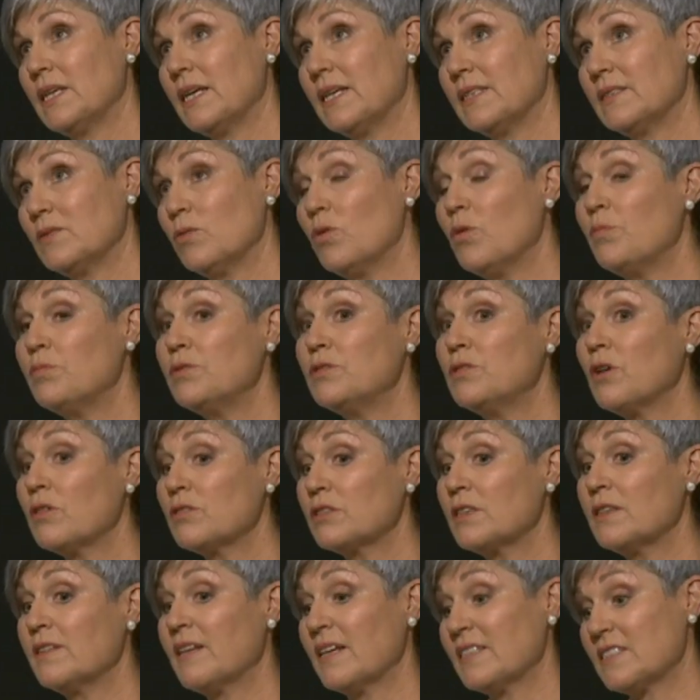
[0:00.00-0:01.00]
Yes. Well,
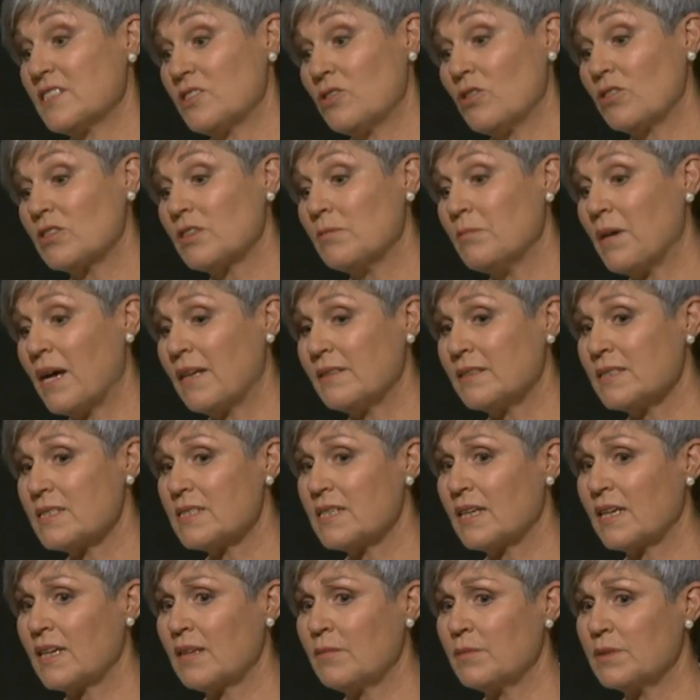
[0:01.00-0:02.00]
doctor, that's Dr. Martin
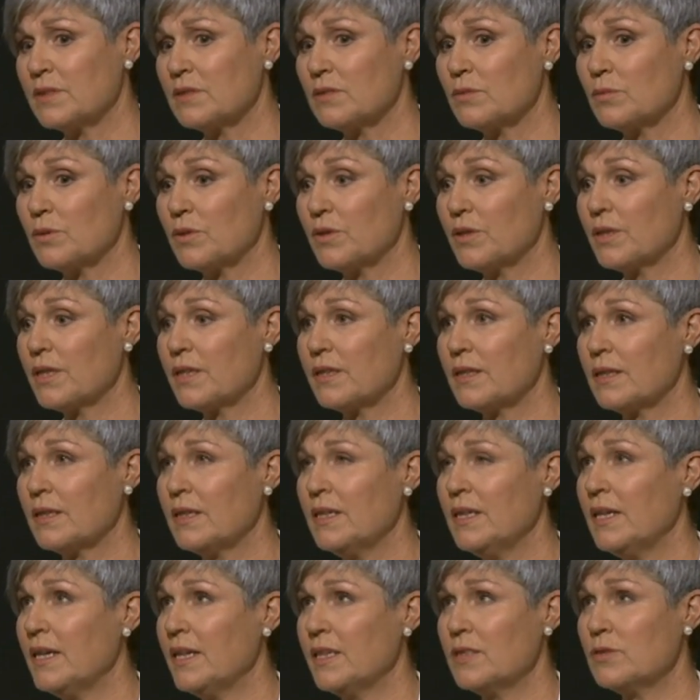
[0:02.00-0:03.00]
Seligman's work, and
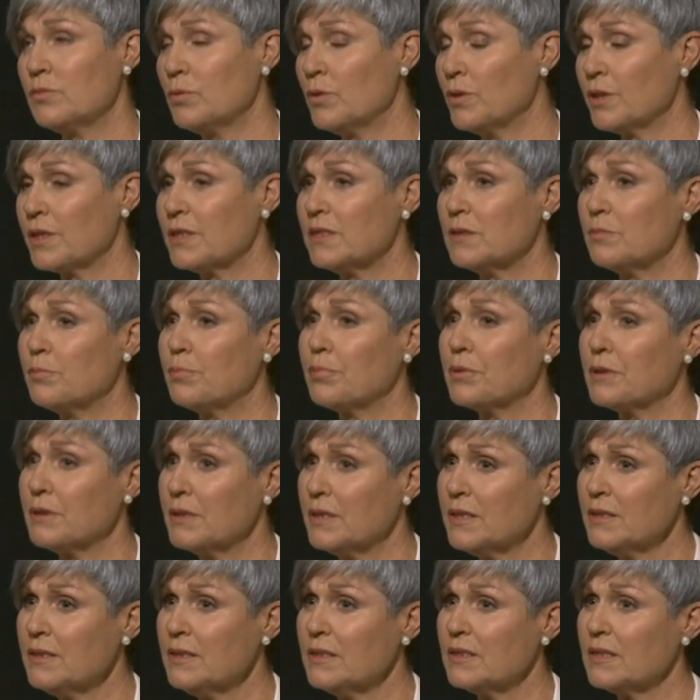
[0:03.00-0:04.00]
his work is
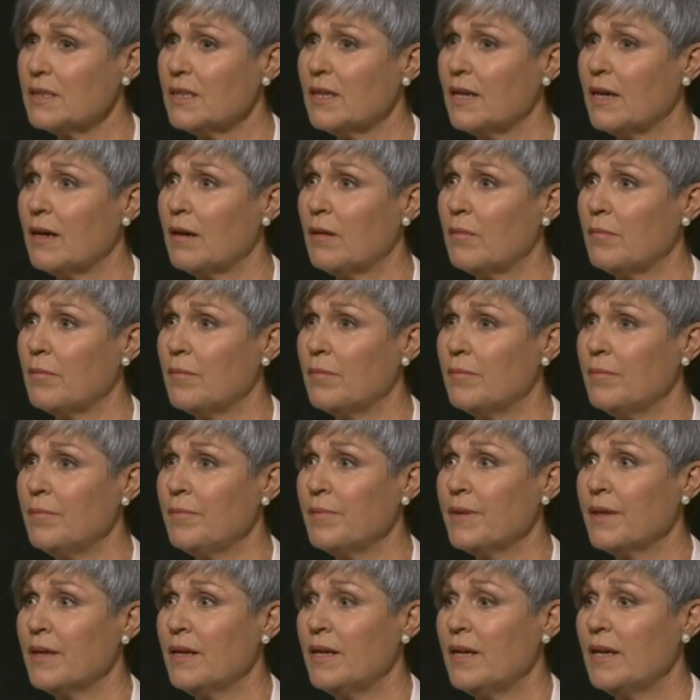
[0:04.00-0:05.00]
brilliant. Um,
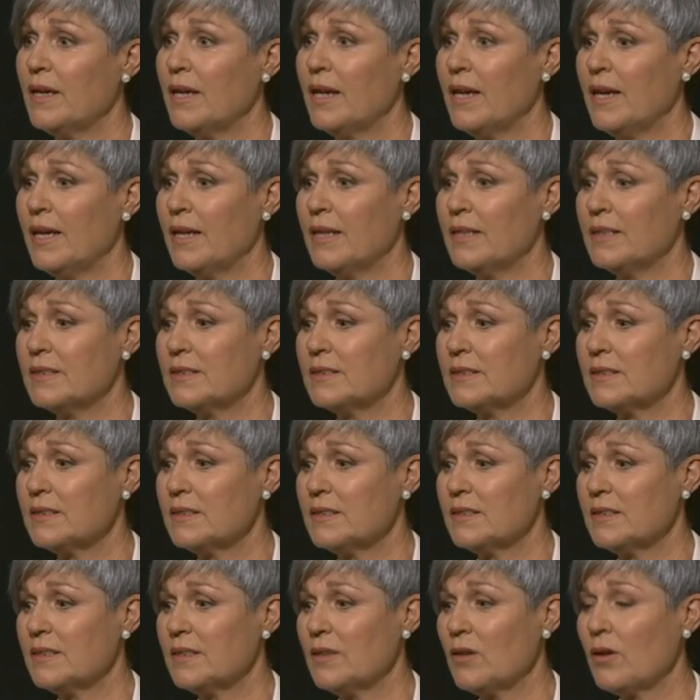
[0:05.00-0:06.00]
and
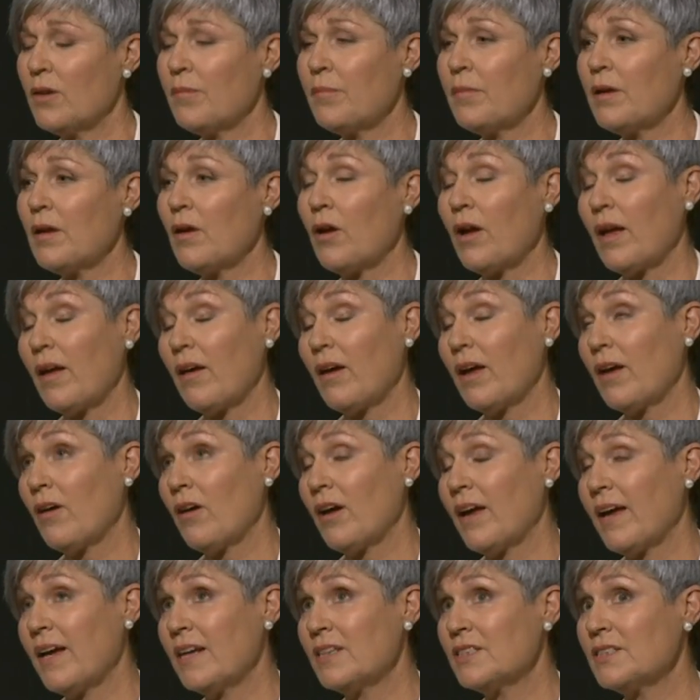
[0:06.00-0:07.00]
I mean, I, I
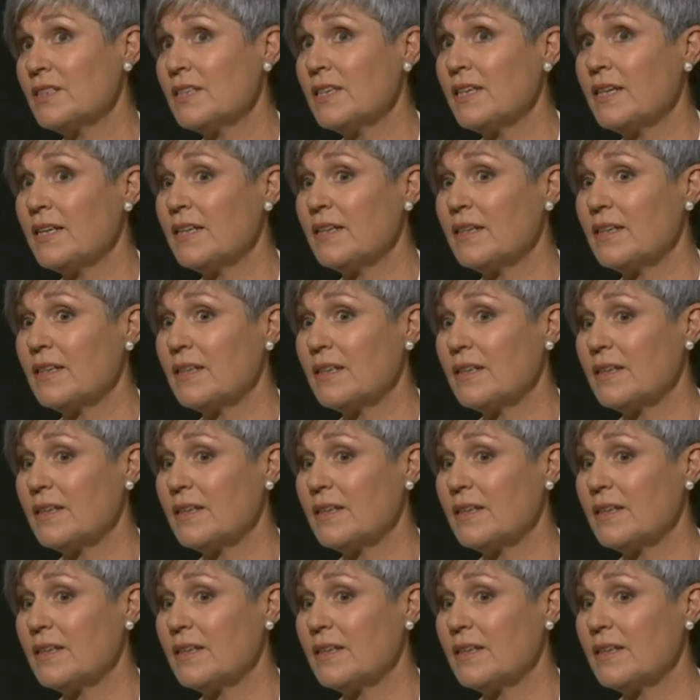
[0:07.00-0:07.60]
actually